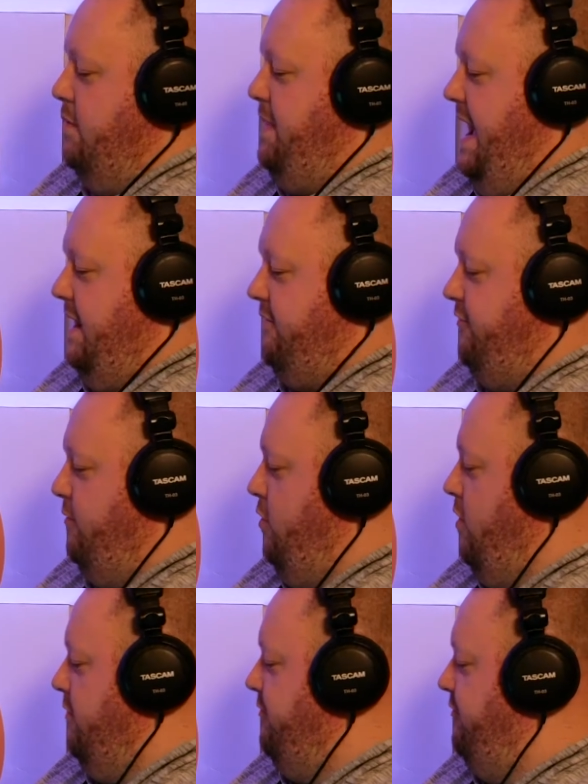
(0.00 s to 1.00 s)
we're back for
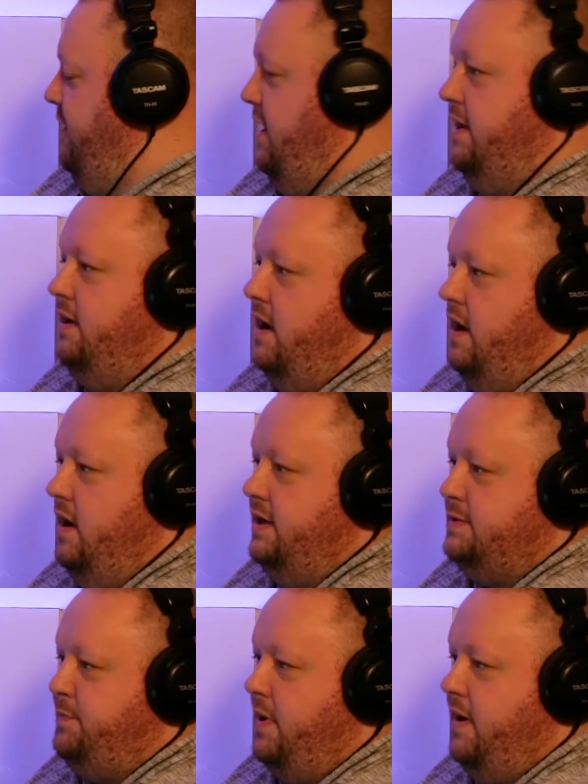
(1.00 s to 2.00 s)
more fun. Uh, it's
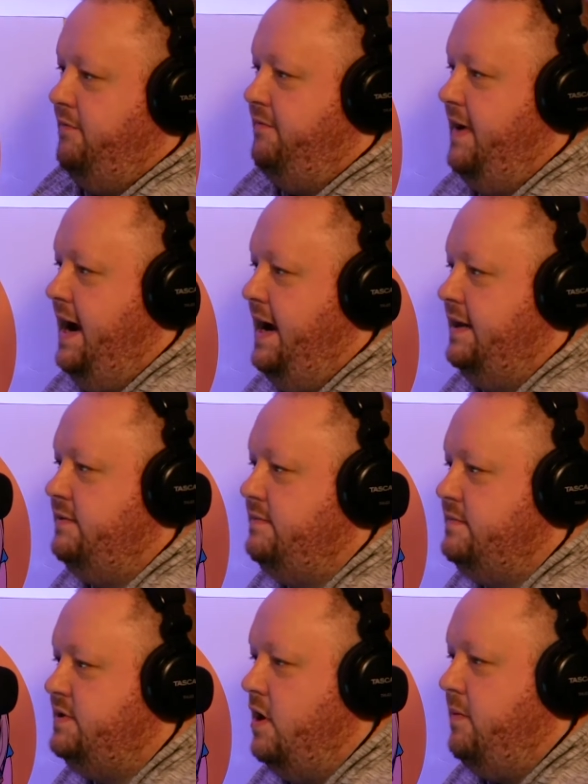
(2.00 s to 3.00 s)
Puff and
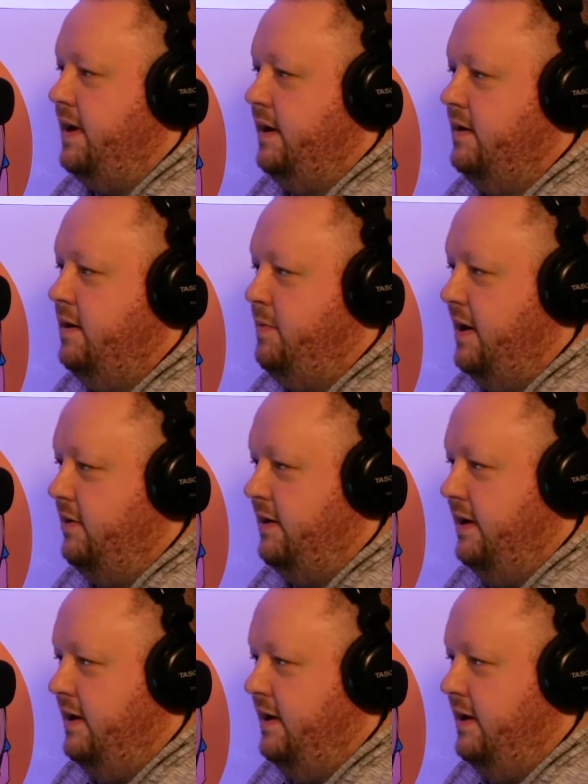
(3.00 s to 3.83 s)
Zoey, apparently.